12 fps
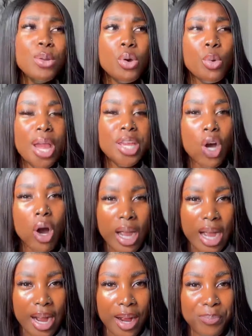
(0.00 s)
we were
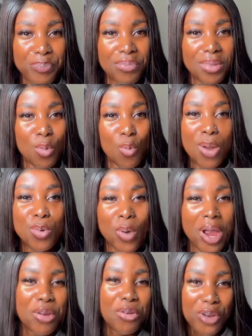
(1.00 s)
younger, when
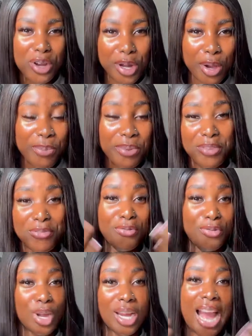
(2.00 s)
we're growing up,
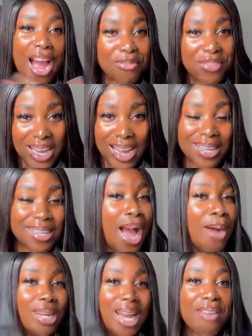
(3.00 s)
if you're an African,
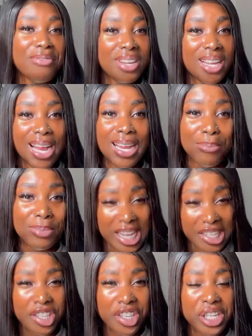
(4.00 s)
I'm
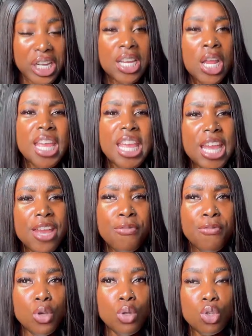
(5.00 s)
Nigerian,
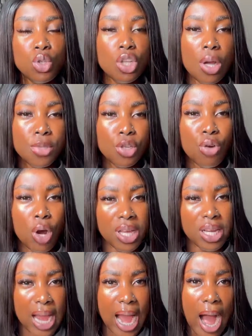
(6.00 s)
if you do something wrong
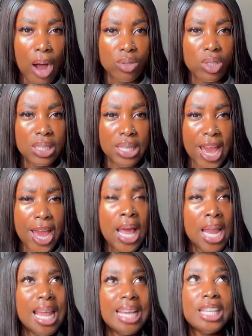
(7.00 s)
in the house, yeah,
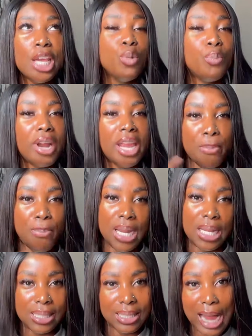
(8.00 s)
let's say you break a
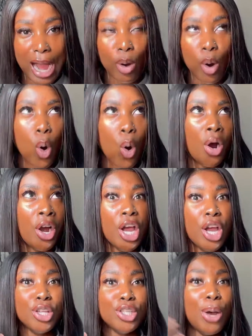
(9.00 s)
plate now or
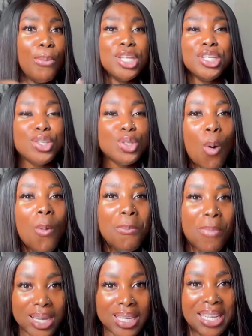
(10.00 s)
somebody stole
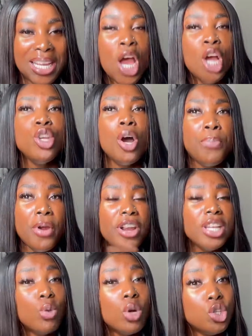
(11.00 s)
money, your
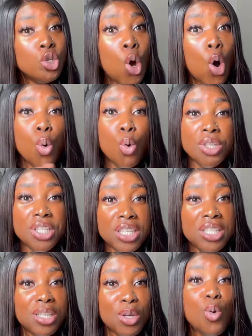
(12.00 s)
parents want to know
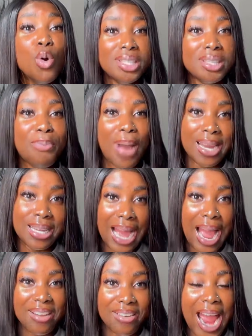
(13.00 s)
who is the bad
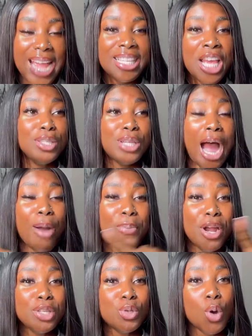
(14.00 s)
guy, right? Our
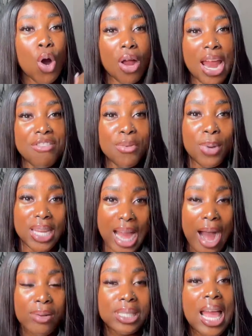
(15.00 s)
parents will call everybody
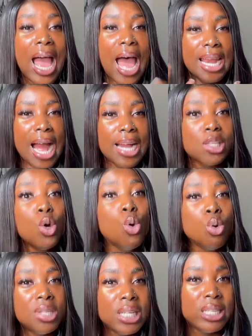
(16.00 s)
out and ask
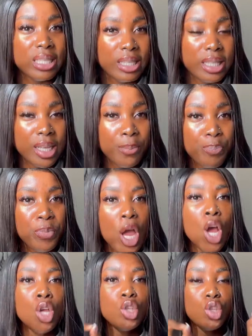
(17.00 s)
who did this thing.
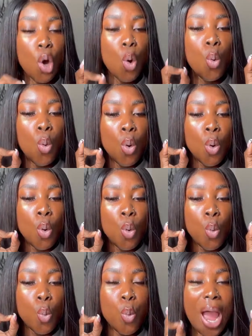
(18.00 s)
So
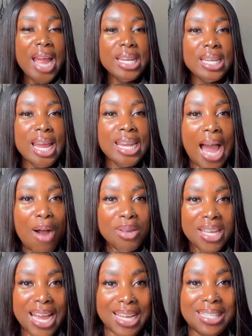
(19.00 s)
when they
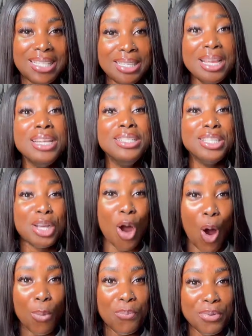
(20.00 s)
now get the
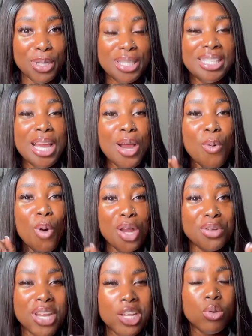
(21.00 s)
culprits,
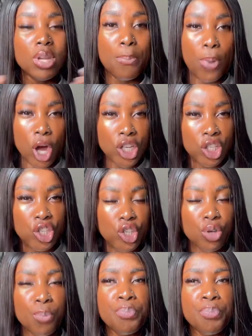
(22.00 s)
what do? They punish you.